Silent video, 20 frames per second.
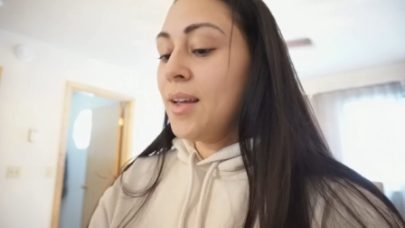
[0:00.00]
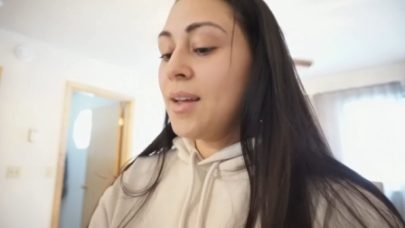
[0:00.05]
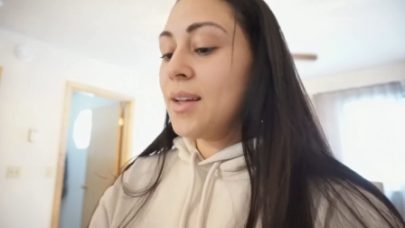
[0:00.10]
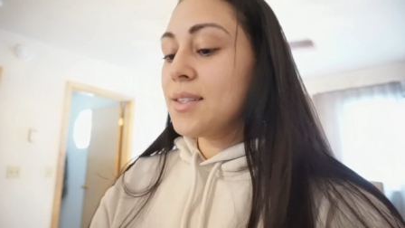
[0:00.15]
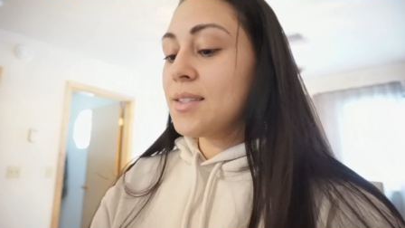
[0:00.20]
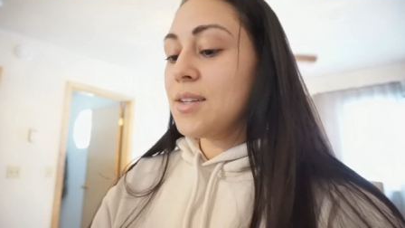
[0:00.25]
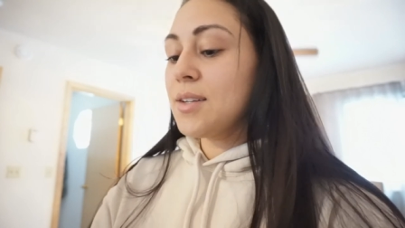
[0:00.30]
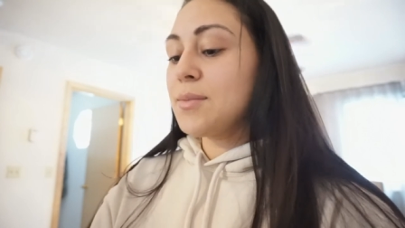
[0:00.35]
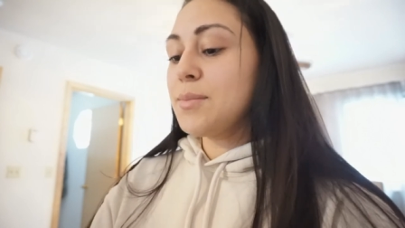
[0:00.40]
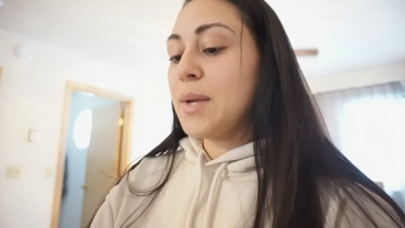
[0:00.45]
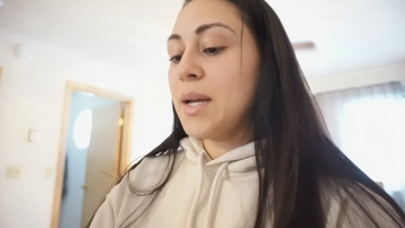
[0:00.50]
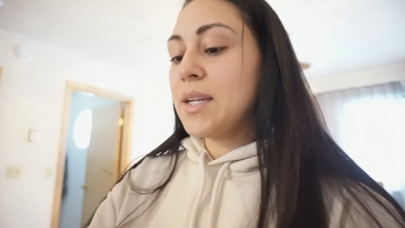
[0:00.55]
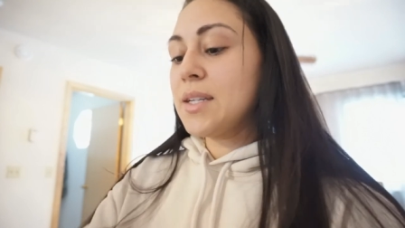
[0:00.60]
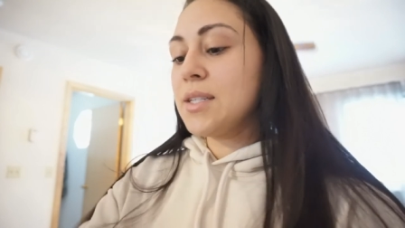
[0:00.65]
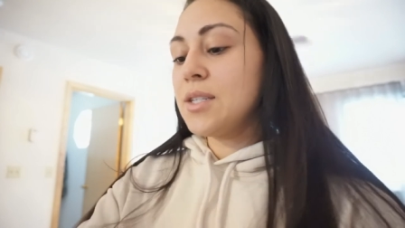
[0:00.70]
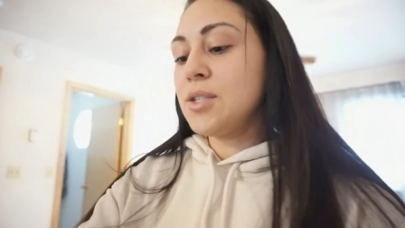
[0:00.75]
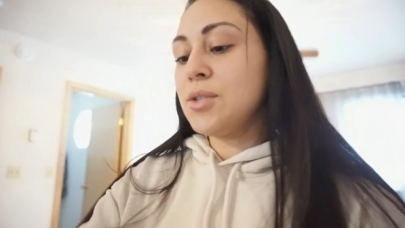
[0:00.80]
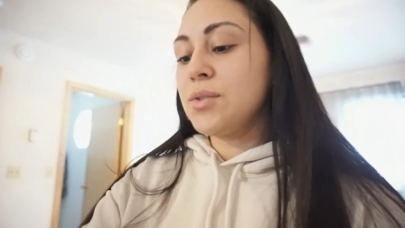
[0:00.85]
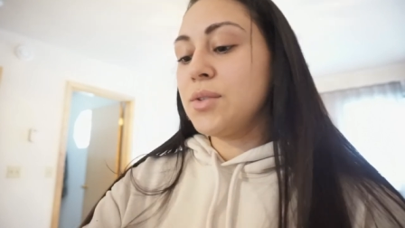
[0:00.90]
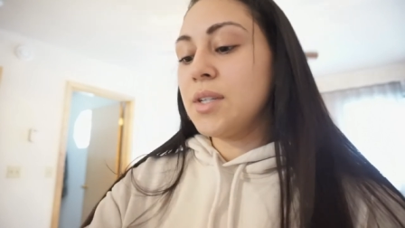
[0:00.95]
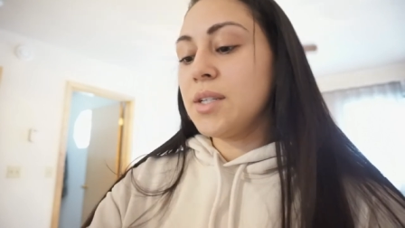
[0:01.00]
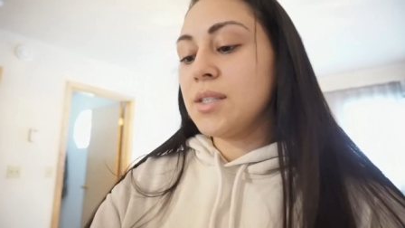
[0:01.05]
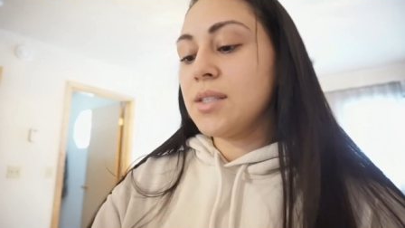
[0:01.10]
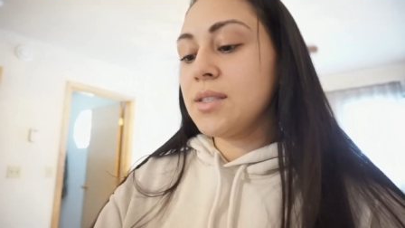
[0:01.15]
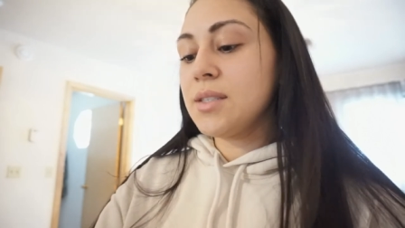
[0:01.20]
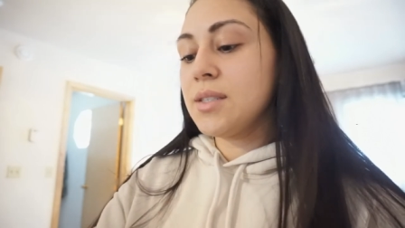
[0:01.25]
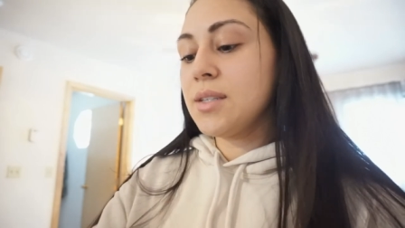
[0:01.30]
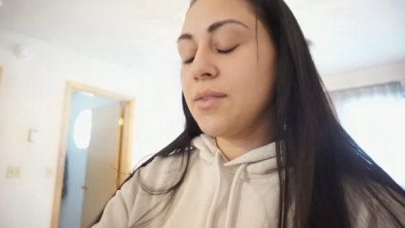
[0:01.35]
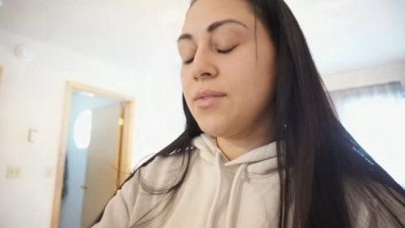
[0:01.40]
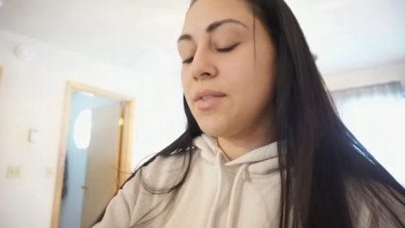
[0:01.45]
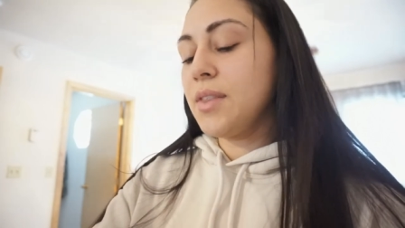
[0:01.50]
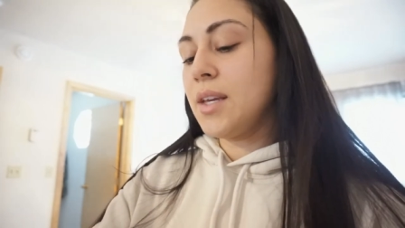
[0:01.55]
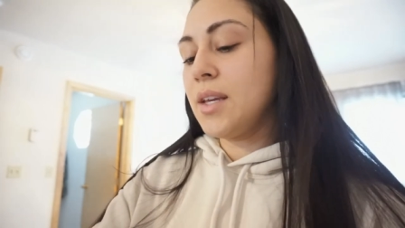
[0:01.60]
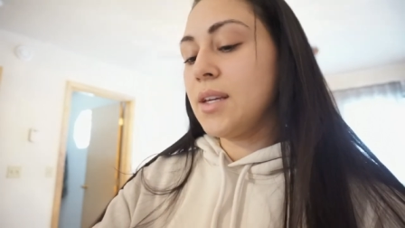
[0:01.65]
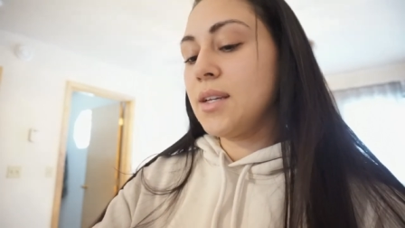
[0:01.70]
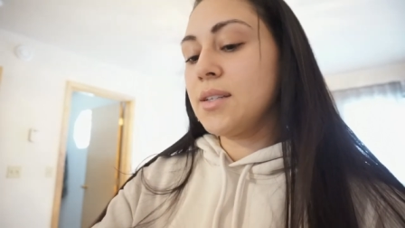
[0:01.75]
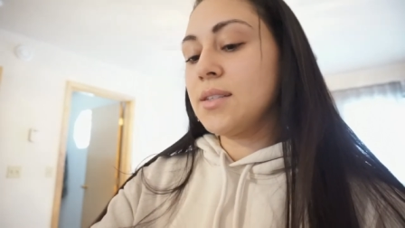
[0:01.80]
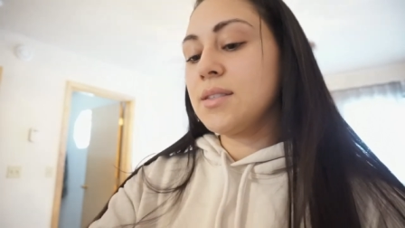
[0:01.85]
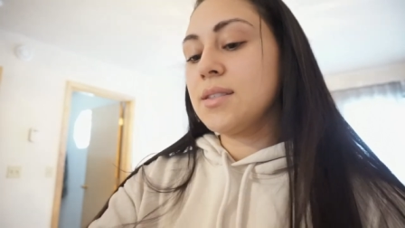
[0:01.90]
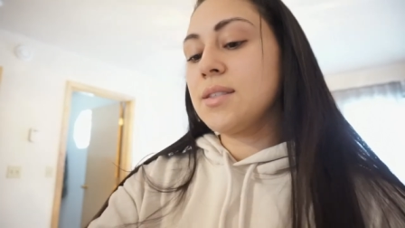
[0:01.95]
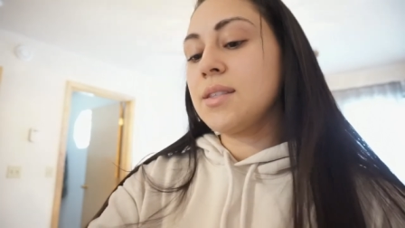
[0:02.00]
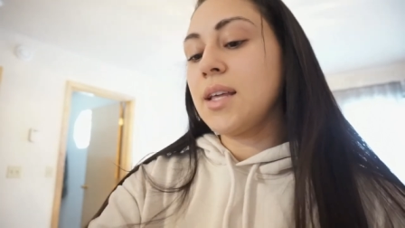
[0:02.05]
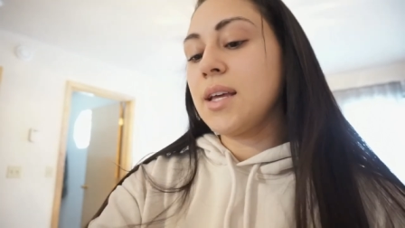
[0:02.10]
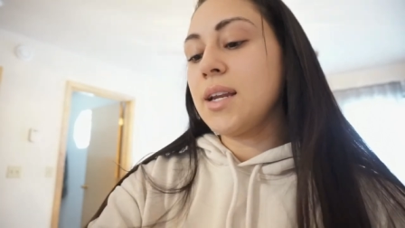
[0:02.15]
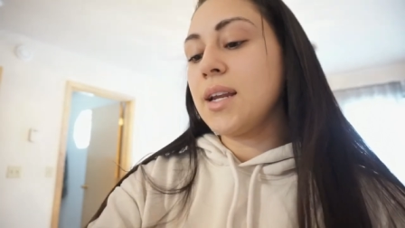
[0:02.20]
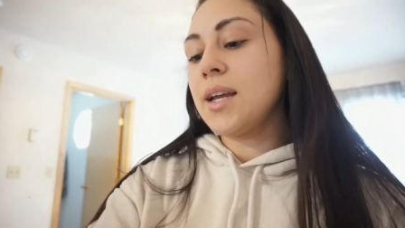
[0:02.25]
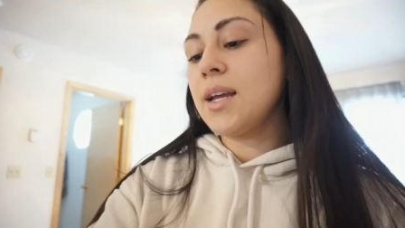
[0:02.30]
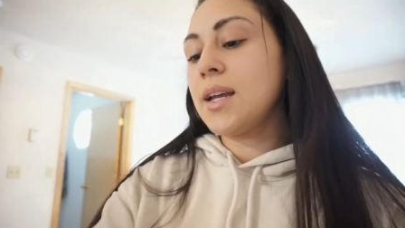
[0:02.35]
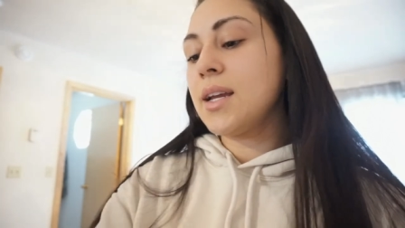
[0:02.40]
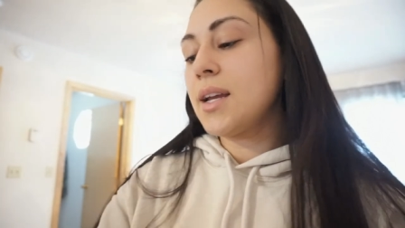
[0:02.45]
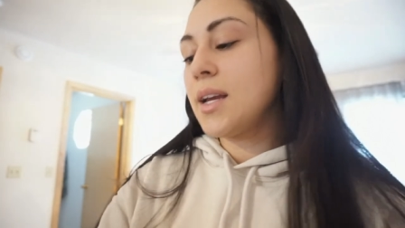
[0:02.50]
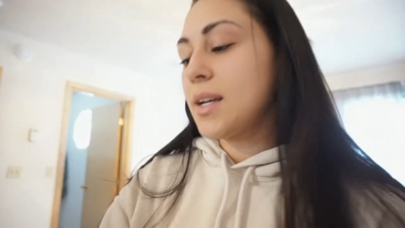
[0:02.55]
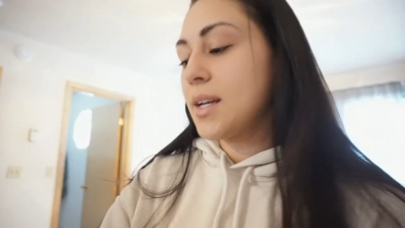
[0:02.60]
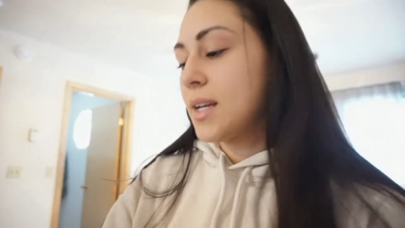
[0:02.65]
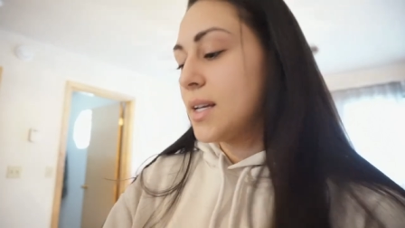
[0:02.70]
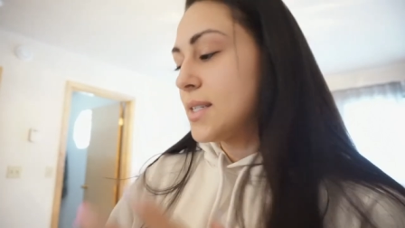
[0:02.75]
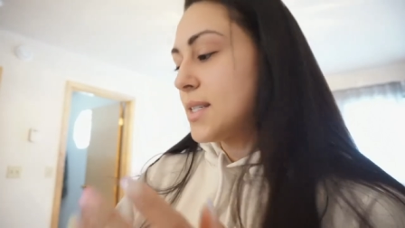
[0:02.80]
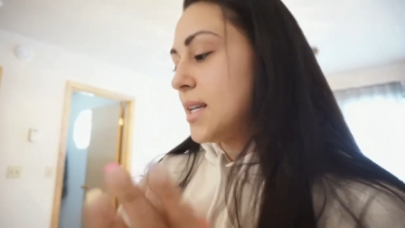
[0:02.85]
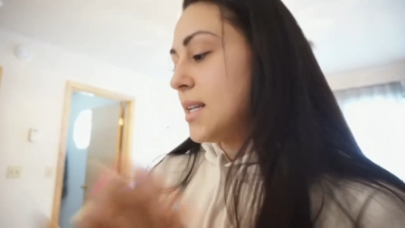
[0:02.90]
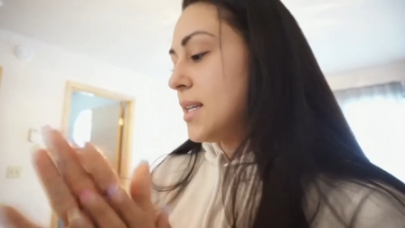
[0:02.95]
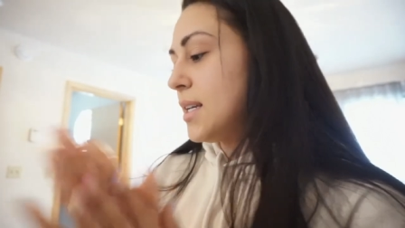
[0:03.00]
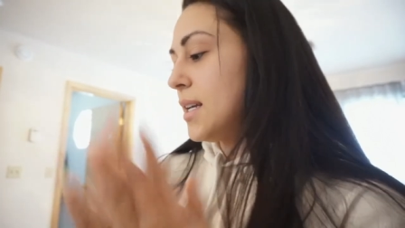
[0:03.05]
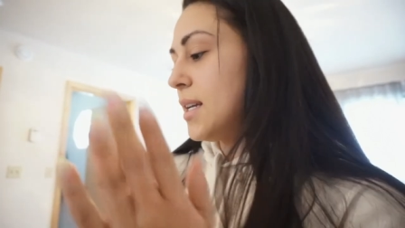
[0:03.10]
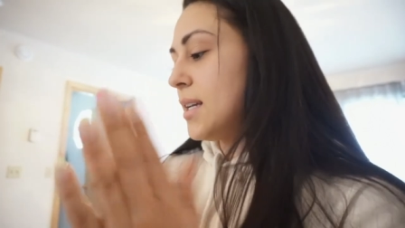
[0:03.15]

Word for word: that's on my to-do list of things that I gotta get done